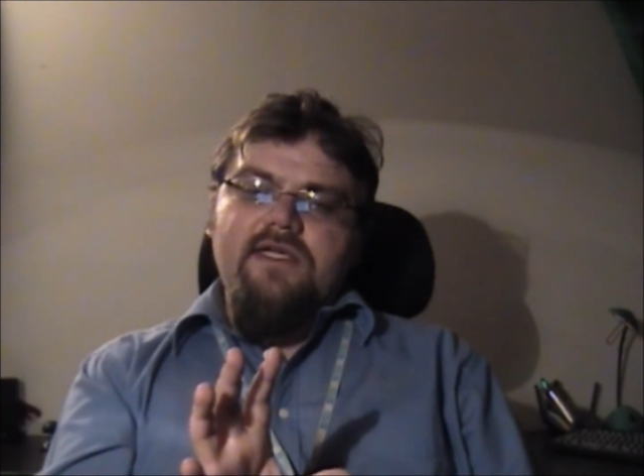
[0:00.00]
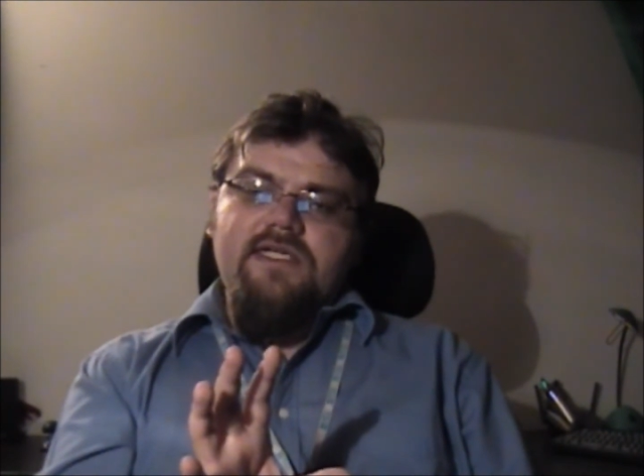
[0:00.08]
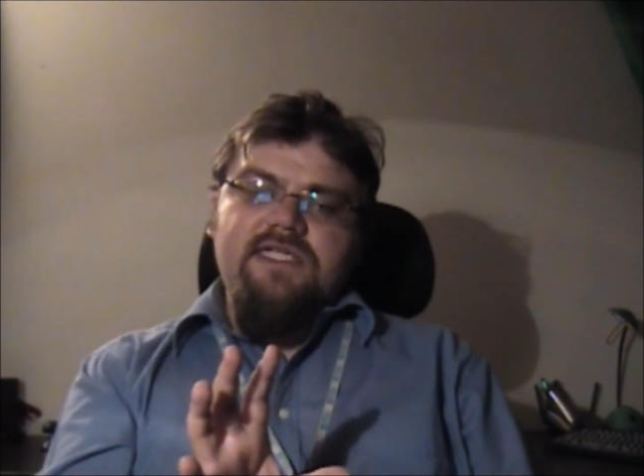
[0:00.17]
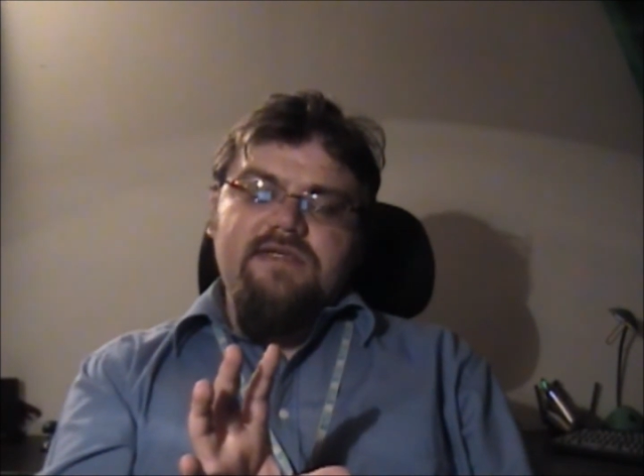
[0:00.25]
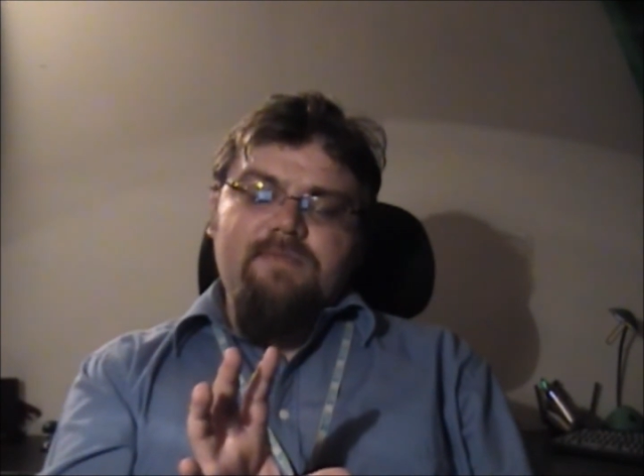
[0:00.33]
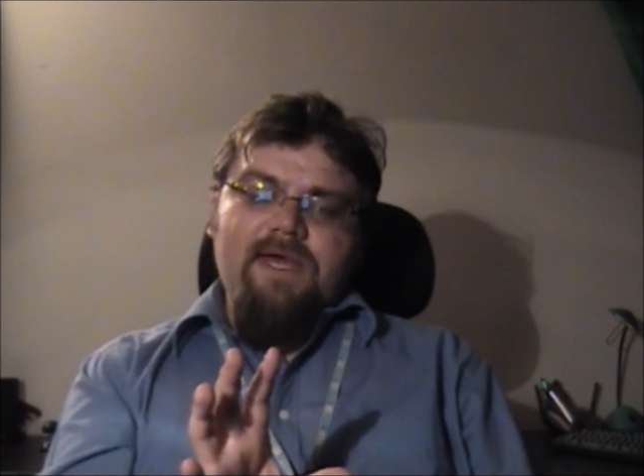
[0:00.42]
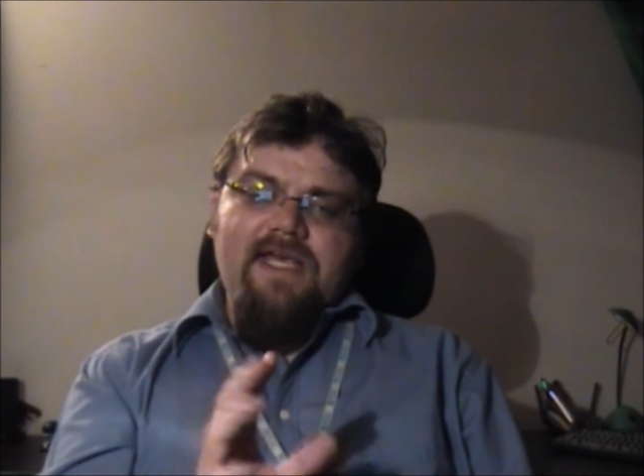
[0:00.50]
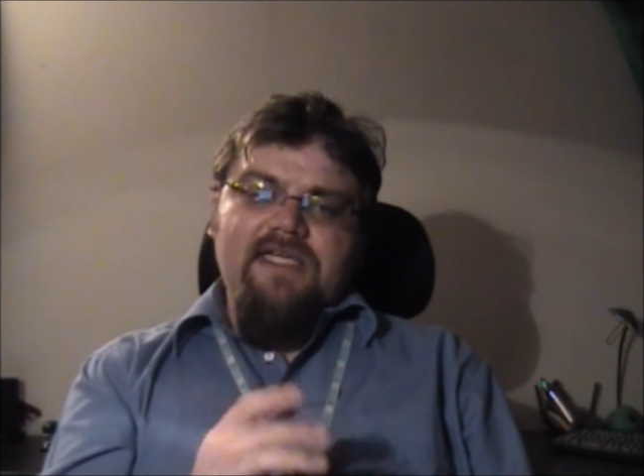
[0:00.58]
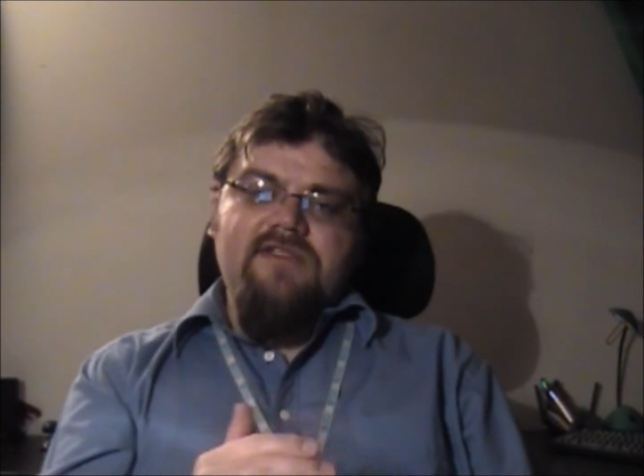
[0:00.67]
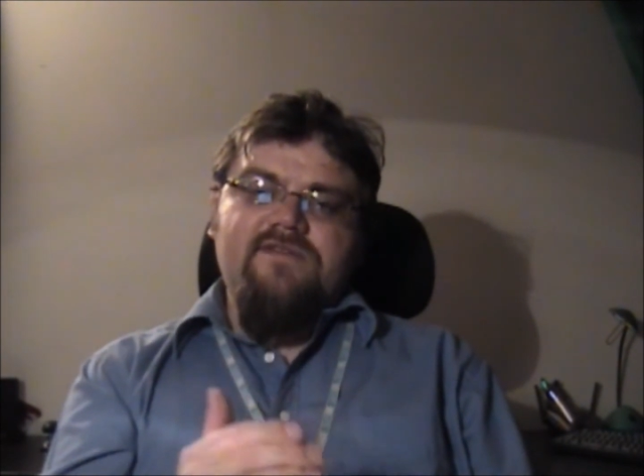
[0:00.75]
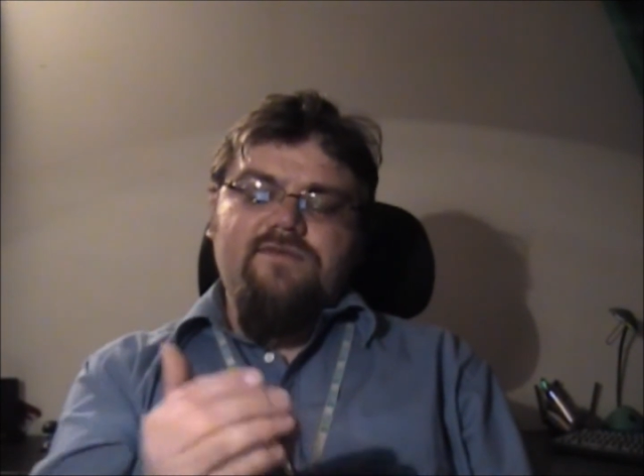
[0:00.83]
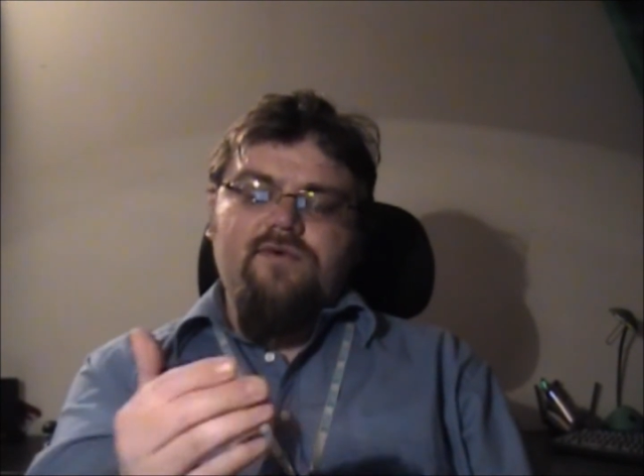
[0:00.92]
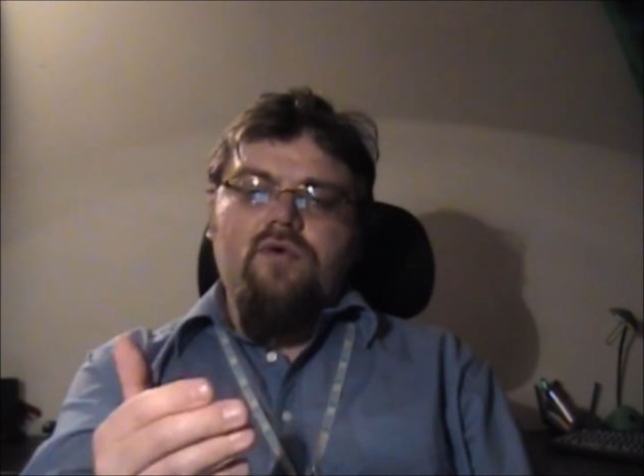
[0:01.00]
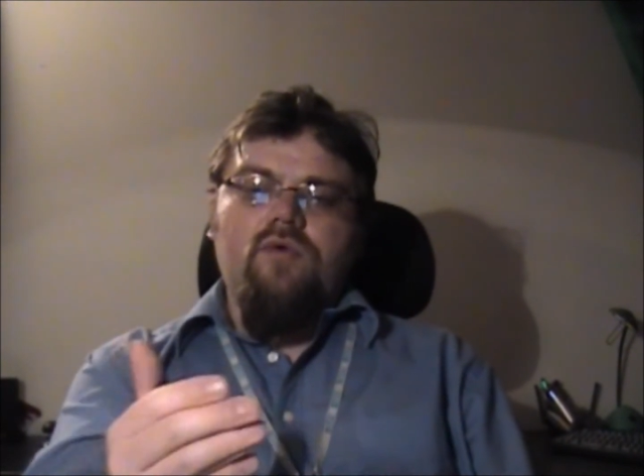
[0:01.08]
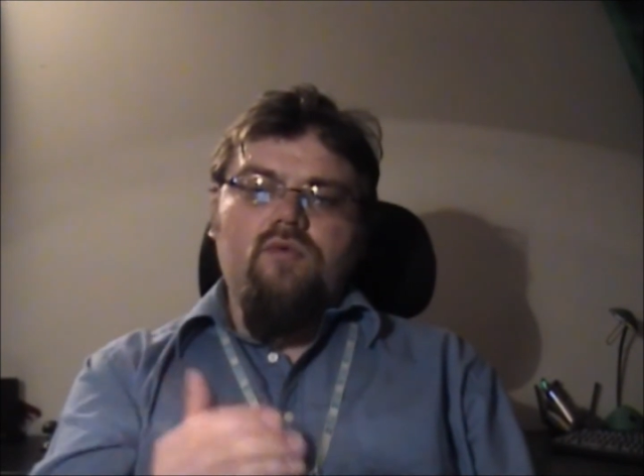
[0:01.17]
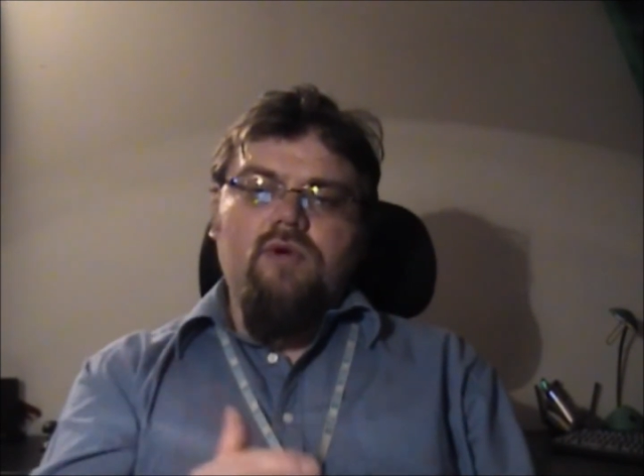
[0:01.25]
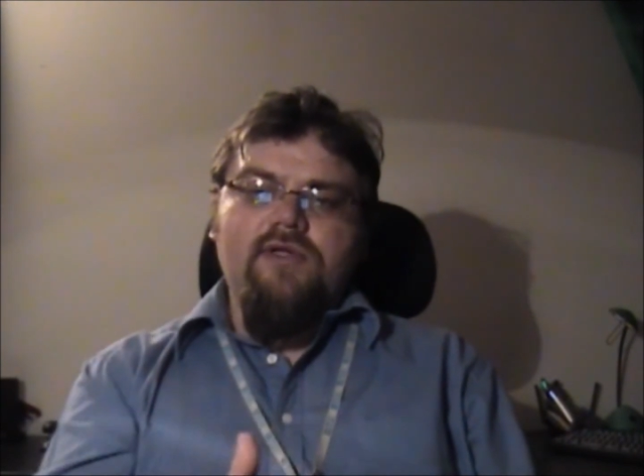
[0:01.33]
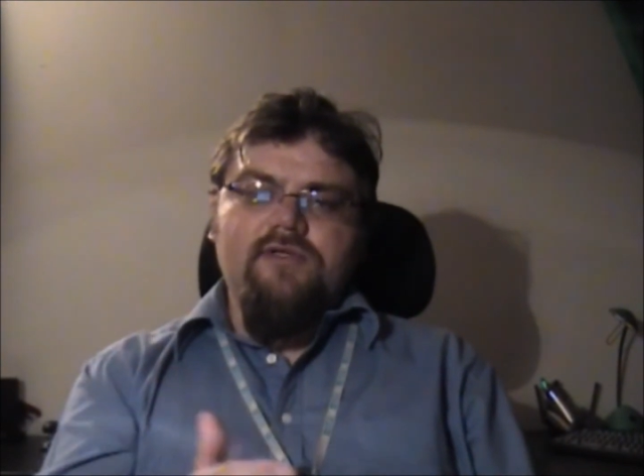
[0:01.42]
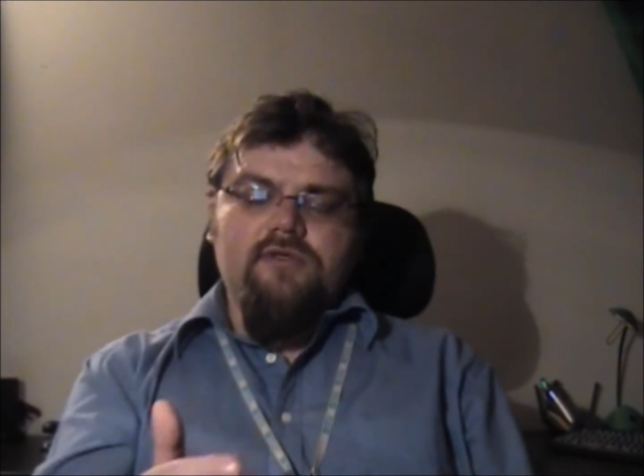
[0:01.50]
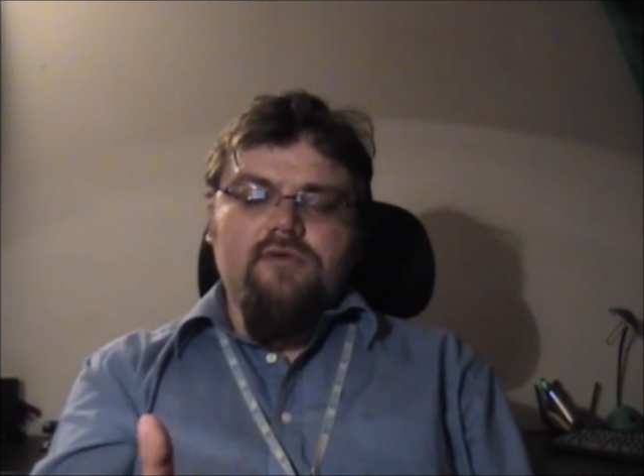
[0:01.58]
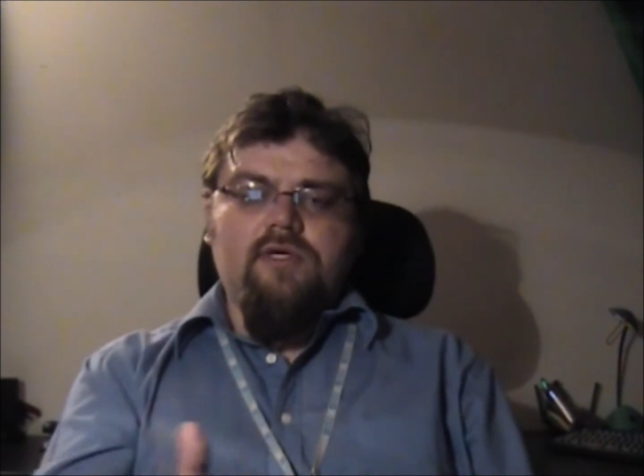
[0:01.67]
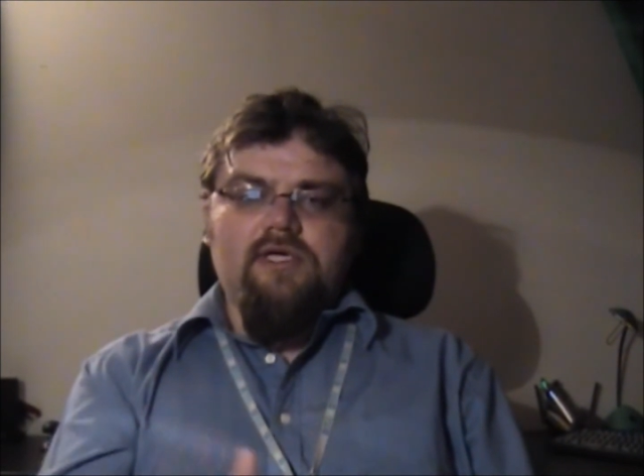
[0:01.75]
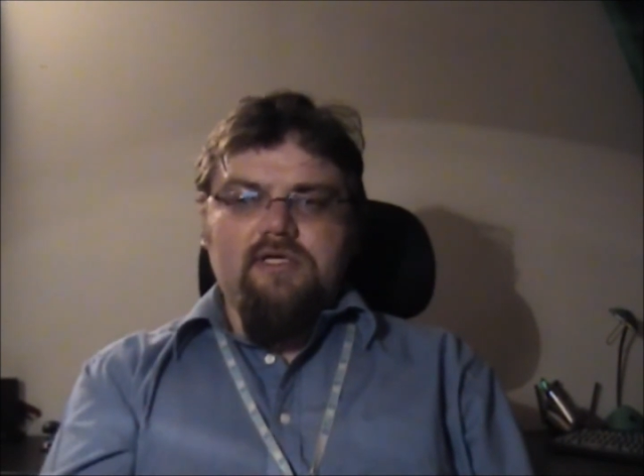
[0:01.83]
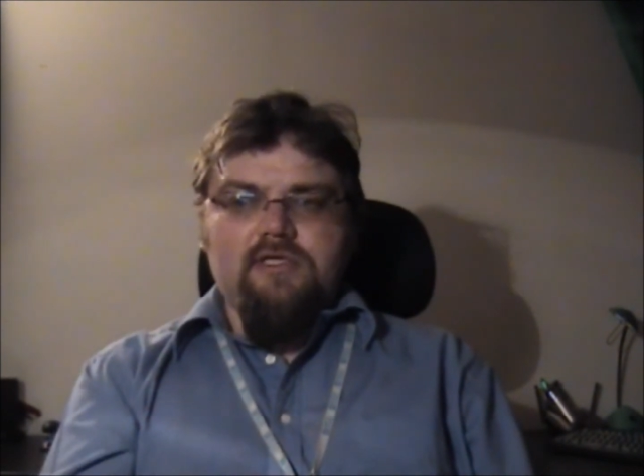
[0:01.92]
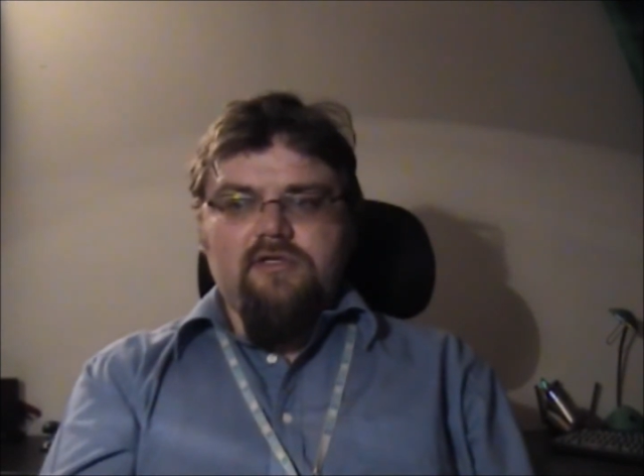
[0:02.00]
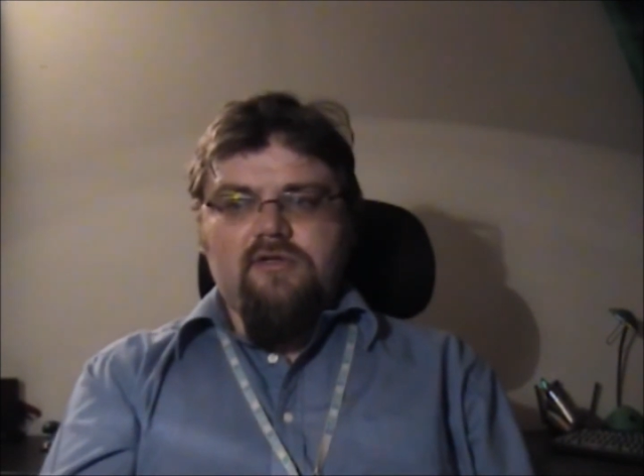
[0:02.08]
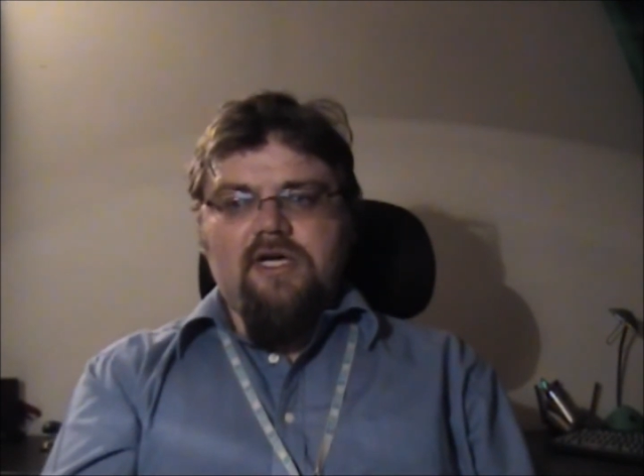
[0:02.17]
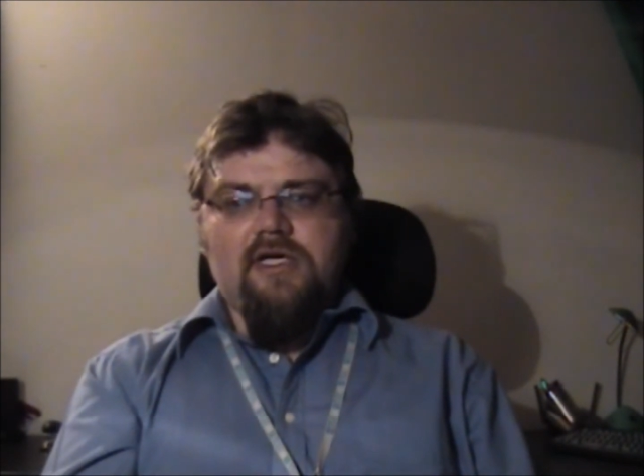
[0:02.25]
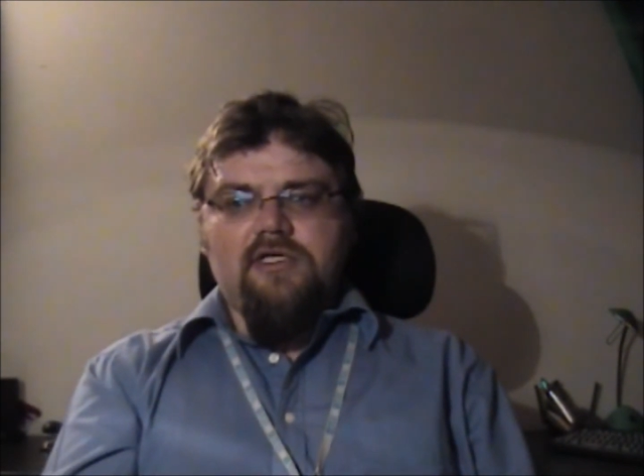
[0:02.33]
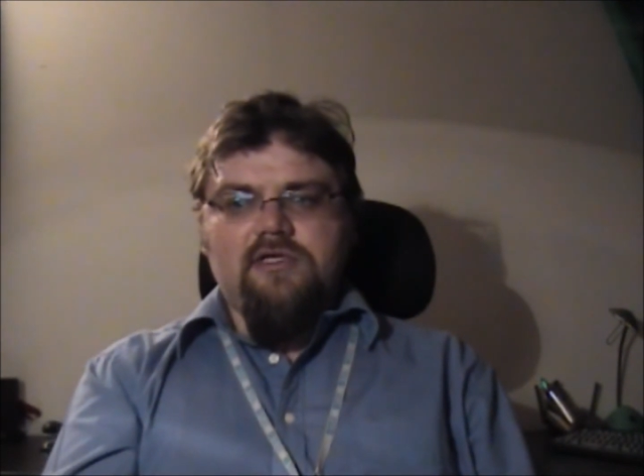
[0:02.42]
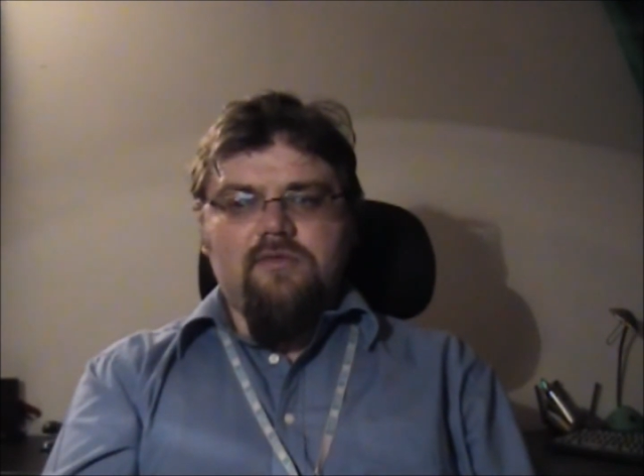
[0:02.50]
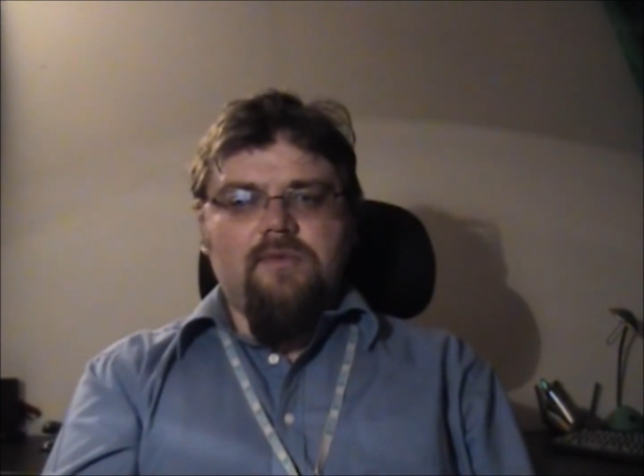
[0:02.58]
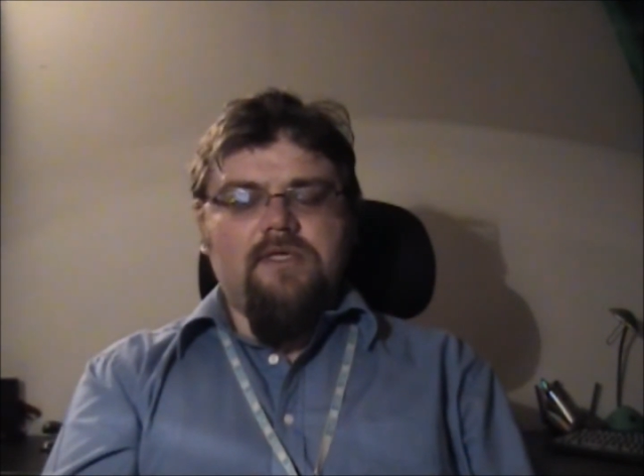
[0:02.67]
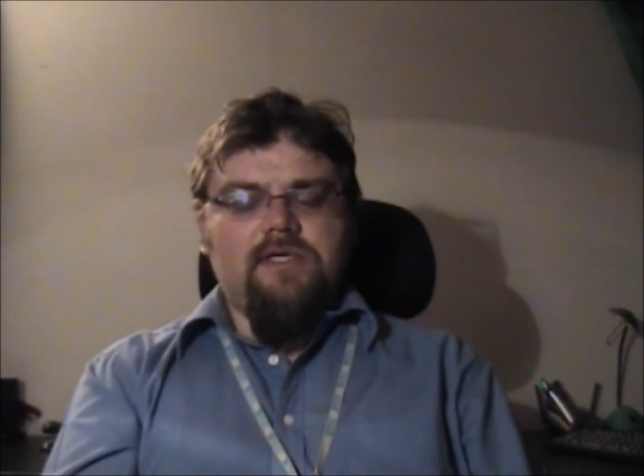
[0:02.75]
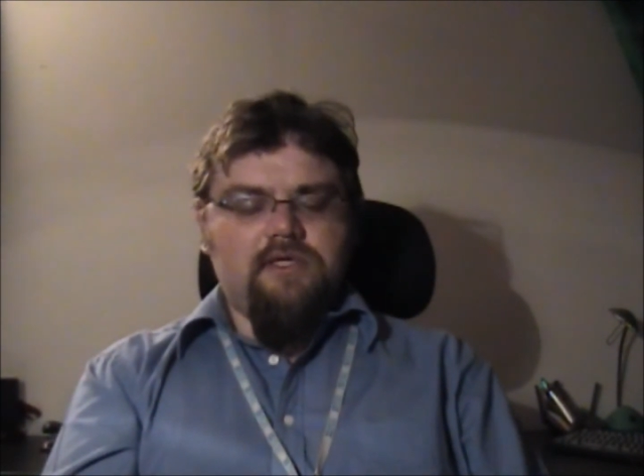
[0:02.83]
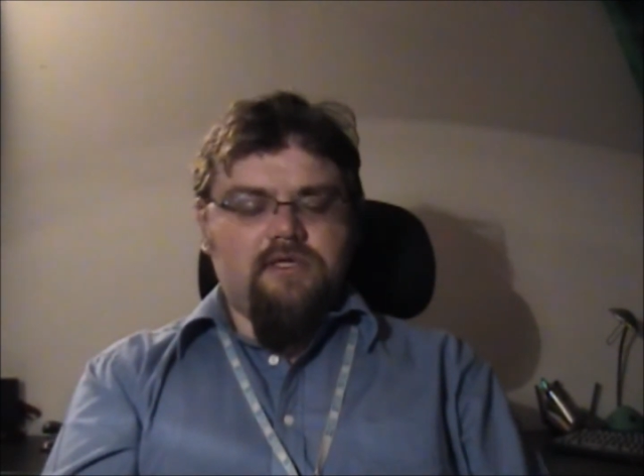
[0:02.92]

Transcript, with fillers: space for one to one interaction with the